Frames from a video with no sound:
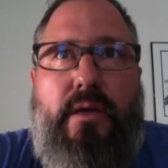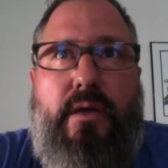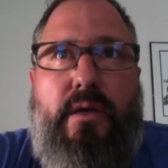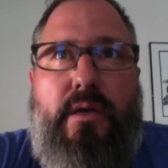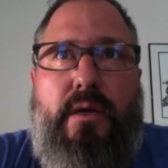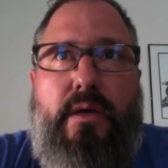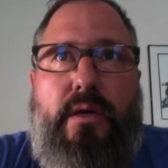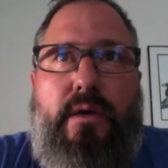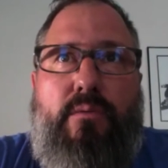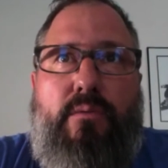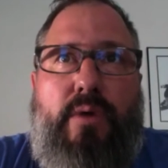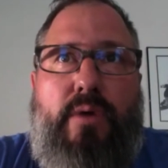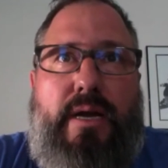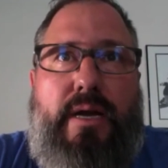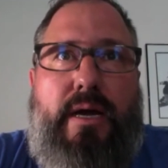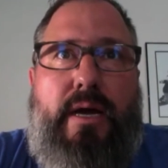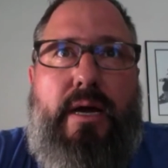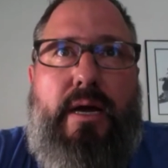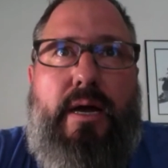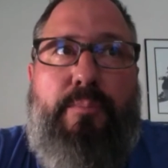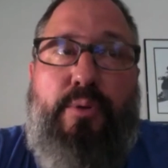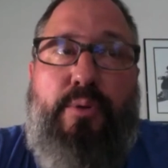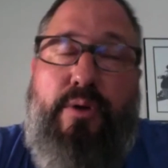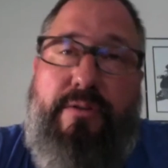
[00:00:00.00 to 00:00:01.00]
what
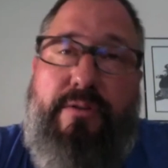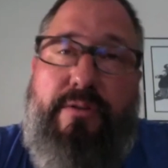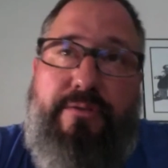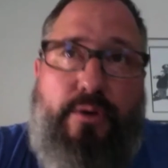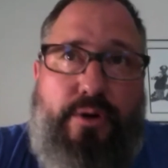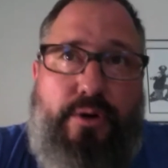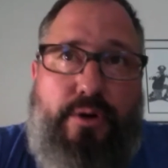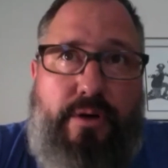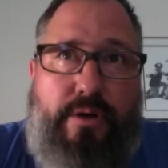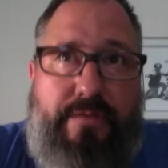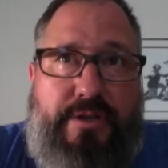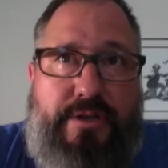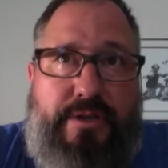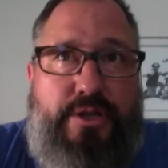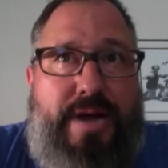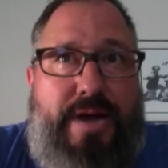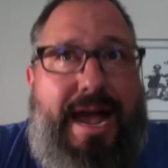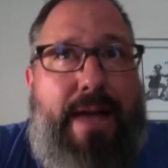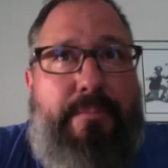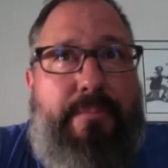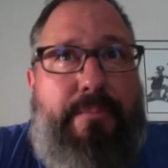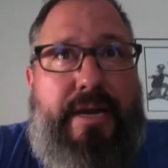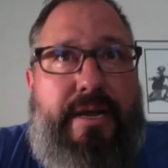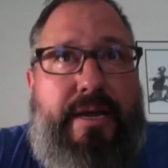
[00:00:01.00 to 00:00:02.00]
a peripheral nerve
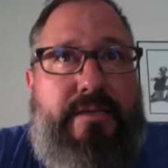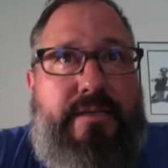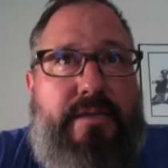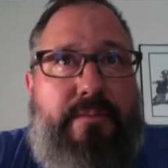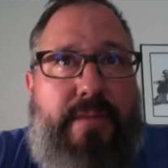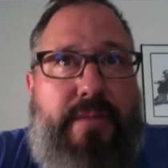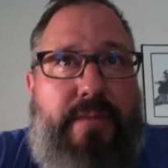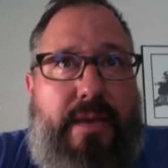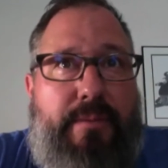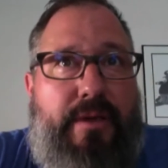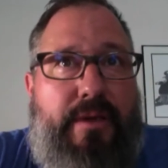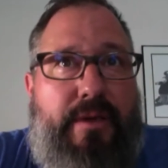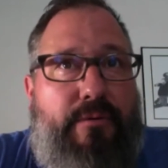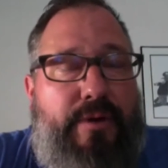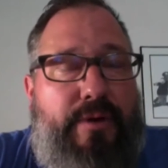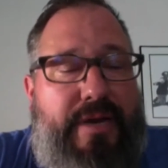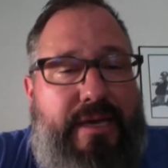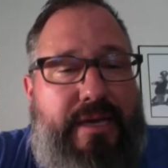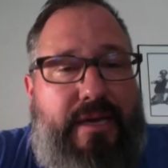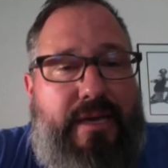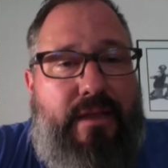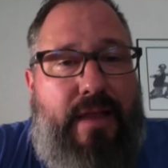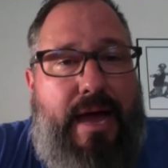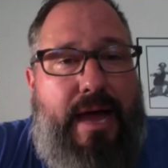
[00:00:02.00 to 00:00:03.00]
entrapment is and maybe a
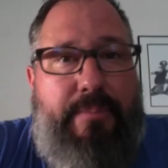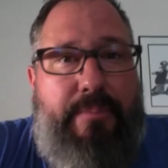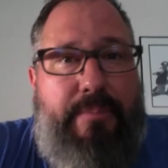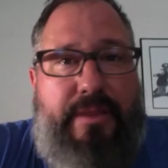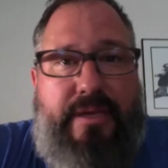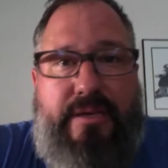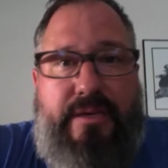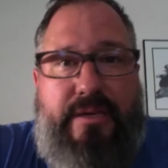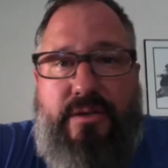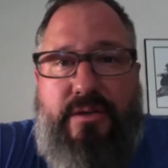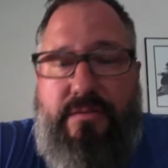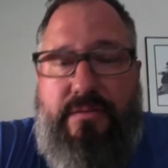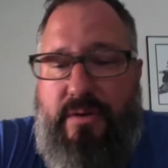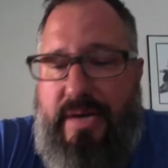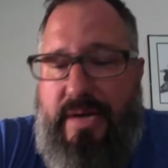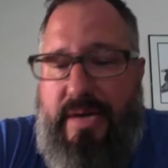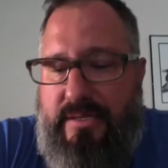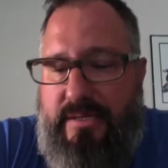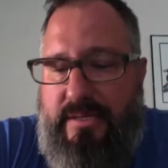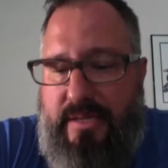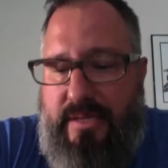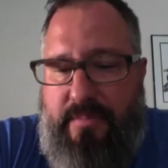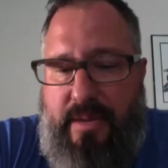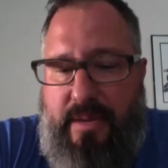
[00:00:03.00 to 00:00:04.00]
radiculopathy. So if you guys
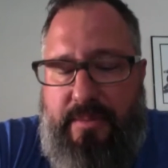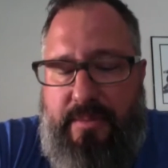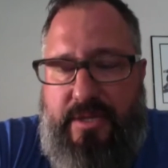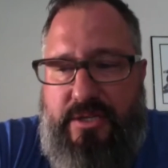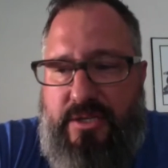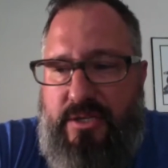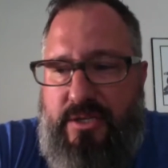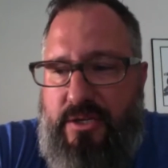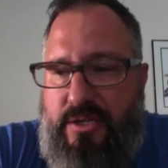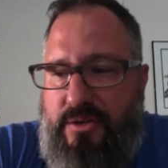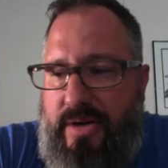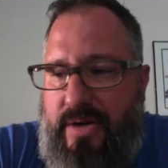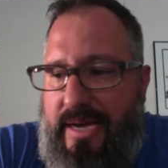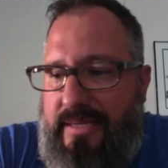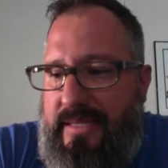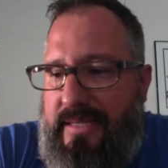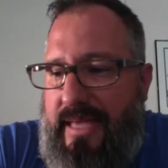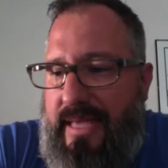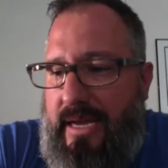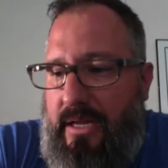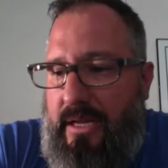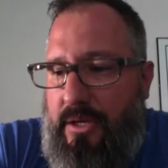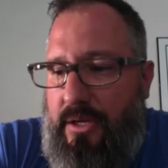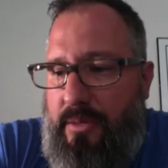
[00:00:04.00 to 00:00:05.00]
could maybe just address
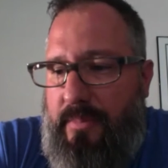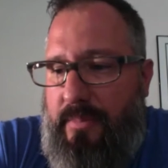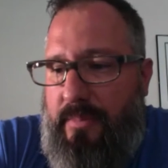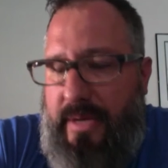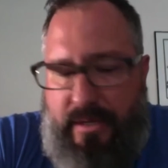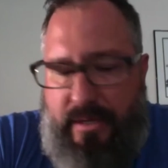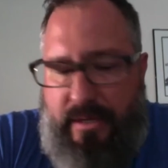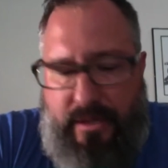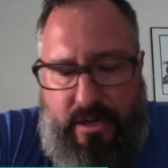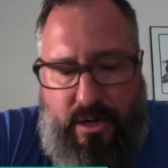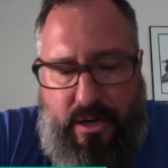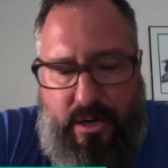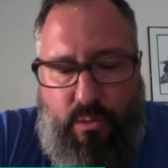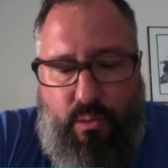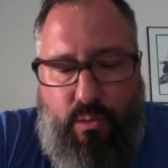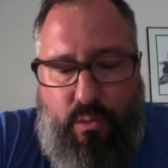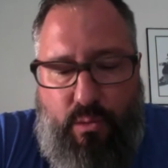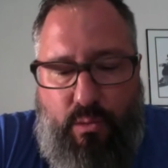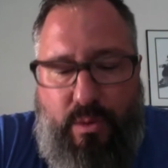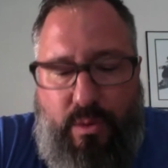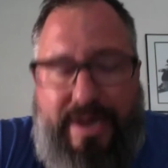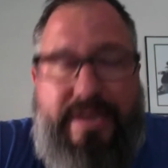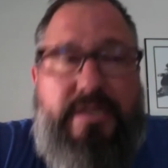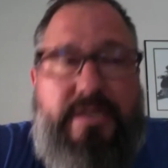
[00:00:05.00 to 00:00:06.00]
that a little bit,
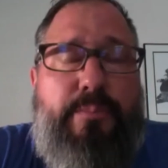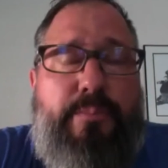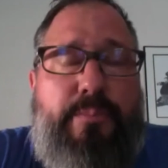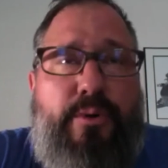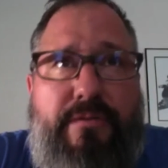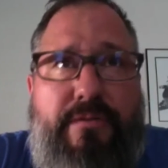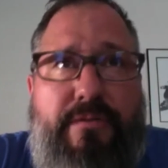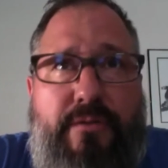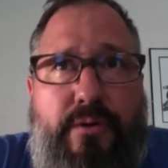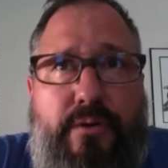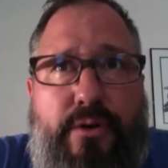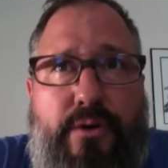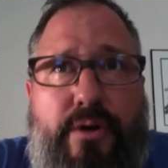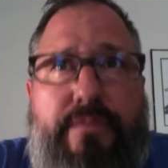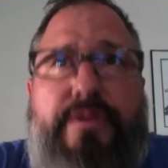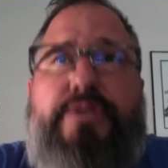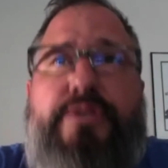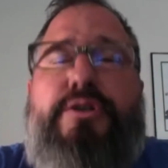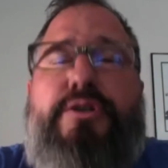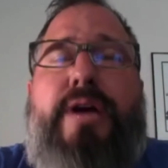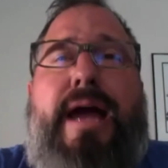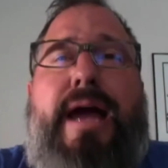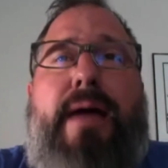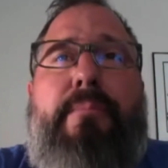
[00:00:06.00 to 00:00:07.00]
what is a peripheral nerve
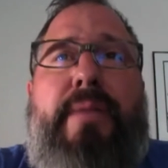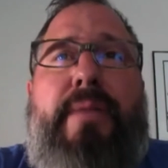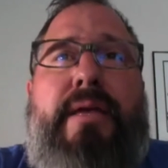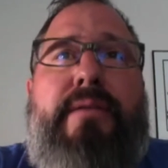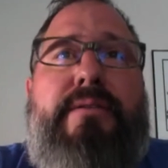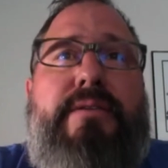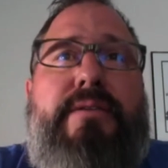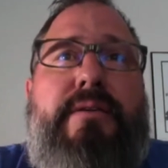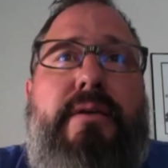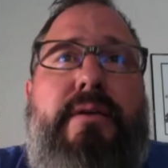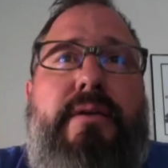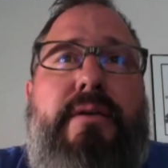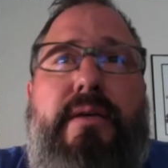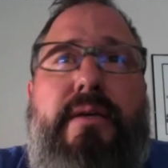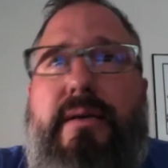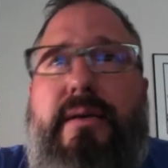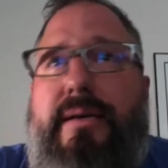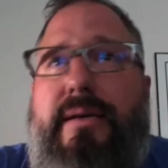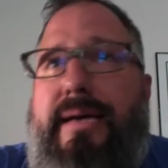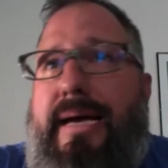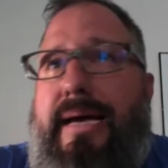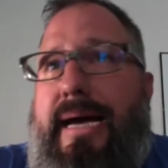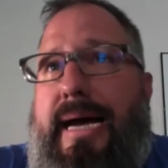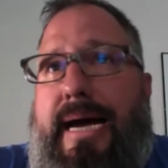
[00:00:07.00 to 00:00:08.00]
entrapment?
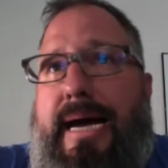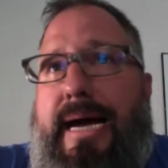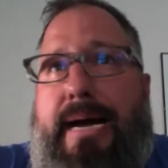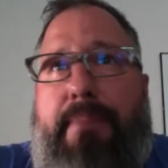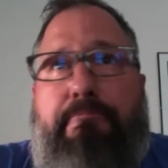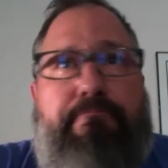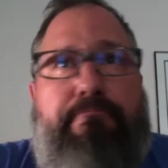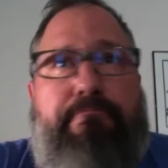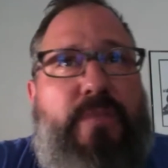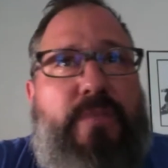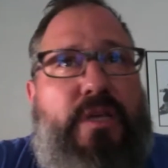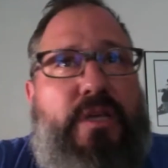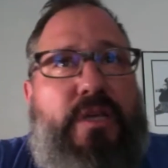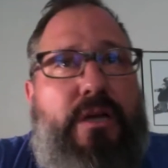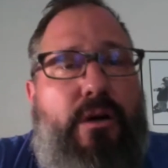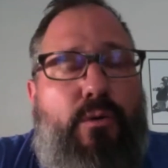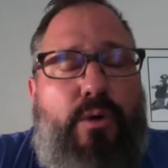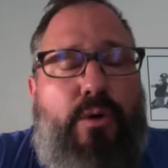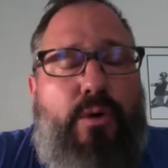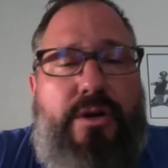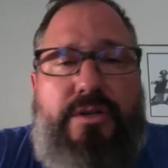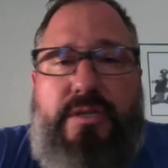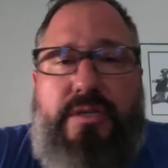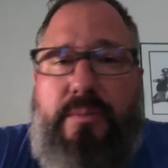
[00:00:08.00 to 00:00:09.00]

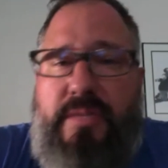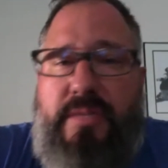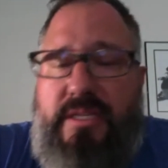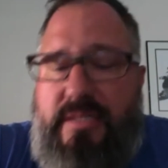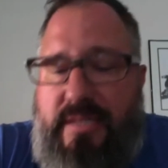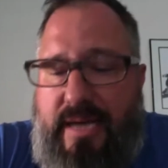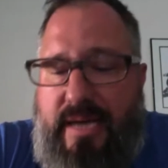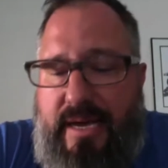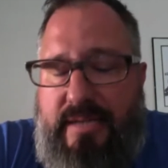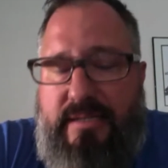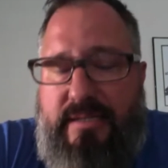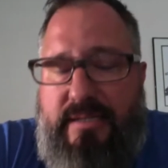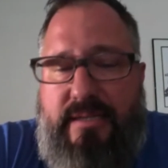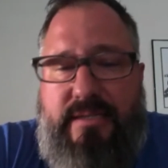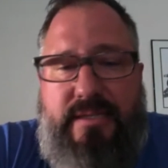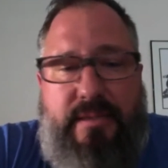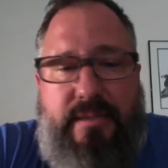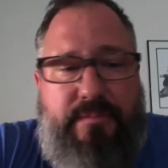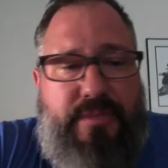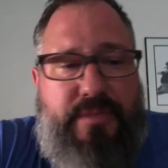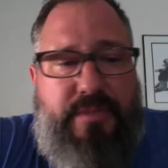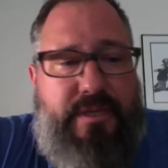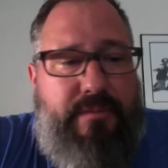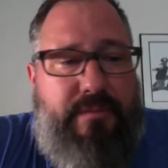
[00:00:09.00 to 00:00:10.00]
What are some of the signs and
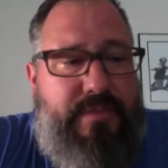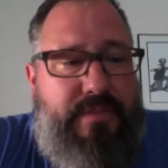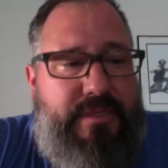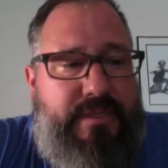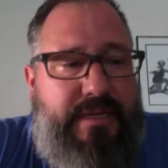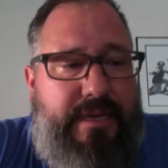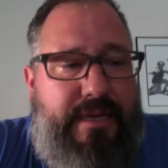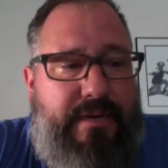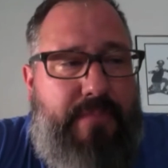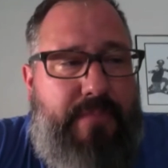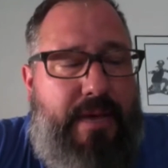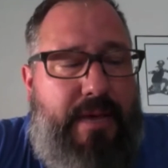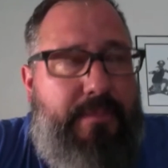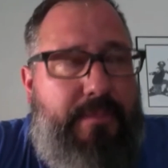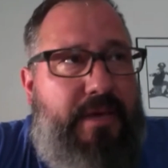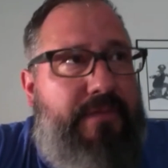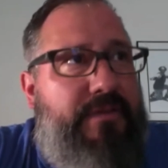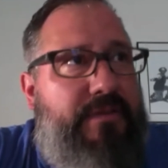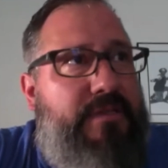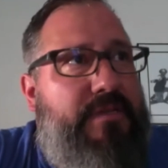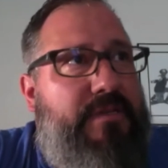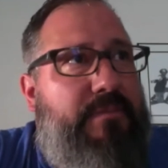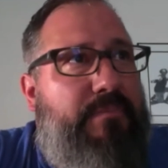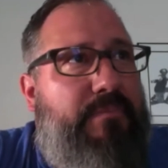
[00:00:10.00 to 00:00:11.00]
symptoms, and maybe even
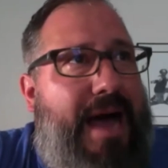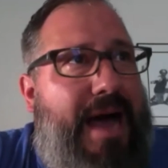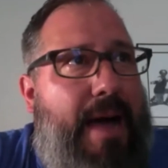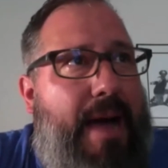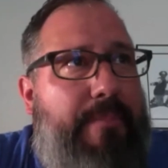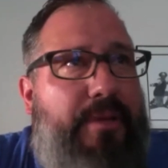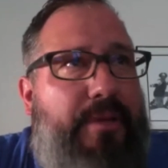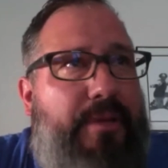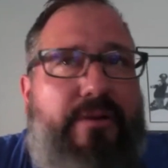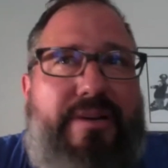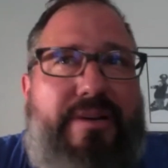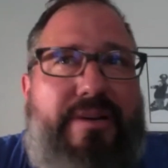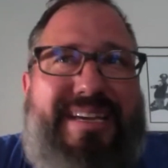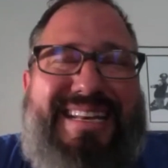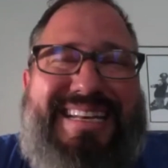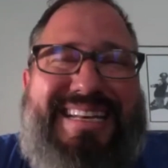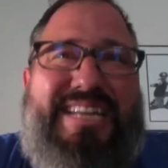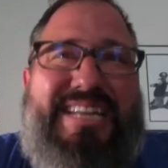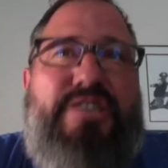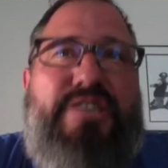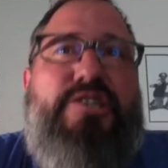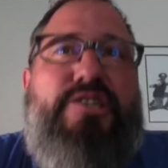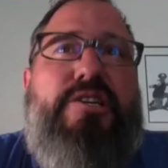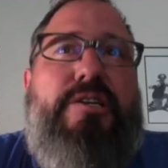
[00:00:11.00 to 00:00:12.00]
some popular
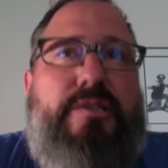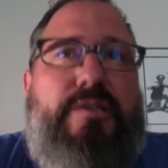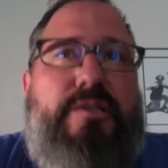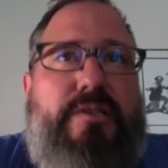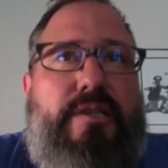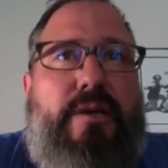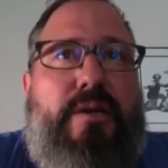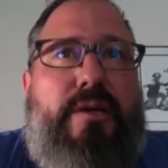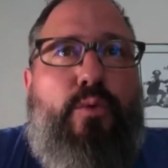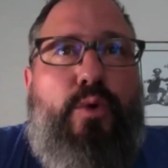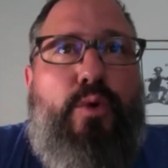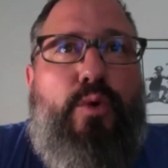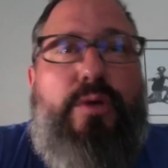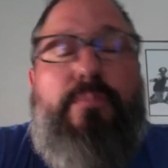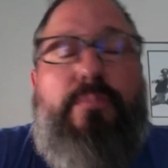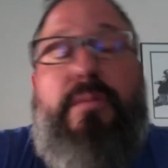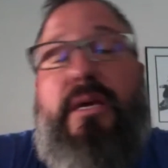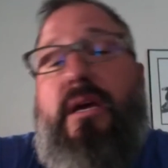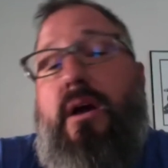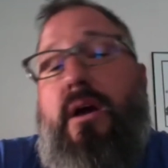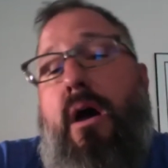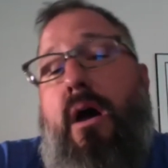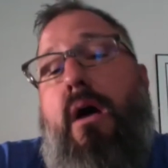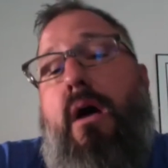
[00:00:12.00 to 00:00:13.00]
conditions that would be
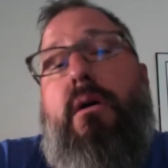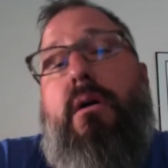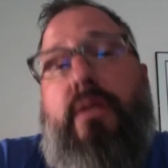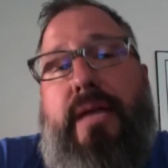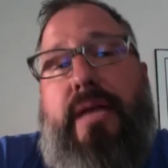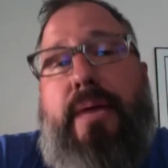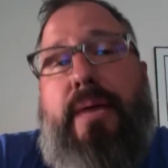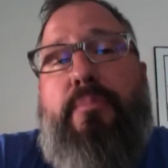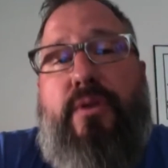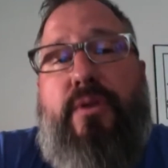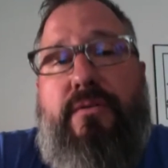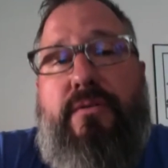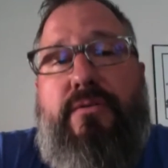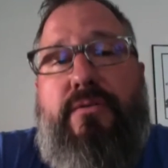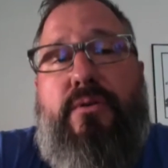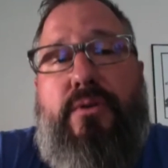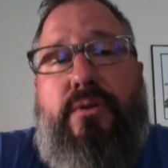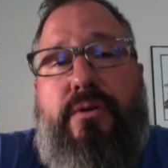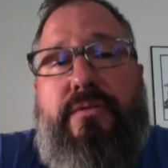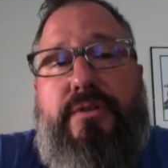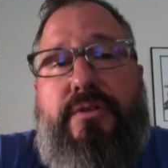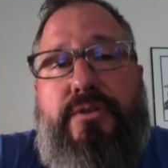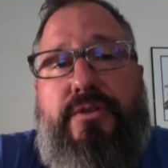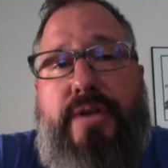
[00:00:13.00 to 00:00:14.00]
called a peripheral
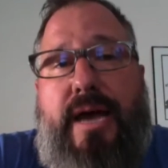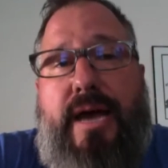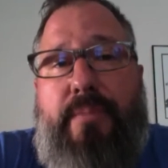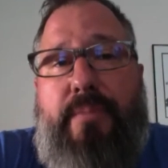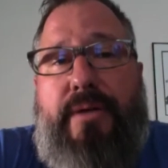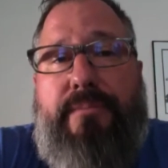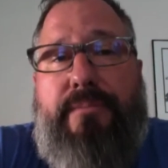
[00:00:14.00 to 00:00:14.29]
nerve entrapment?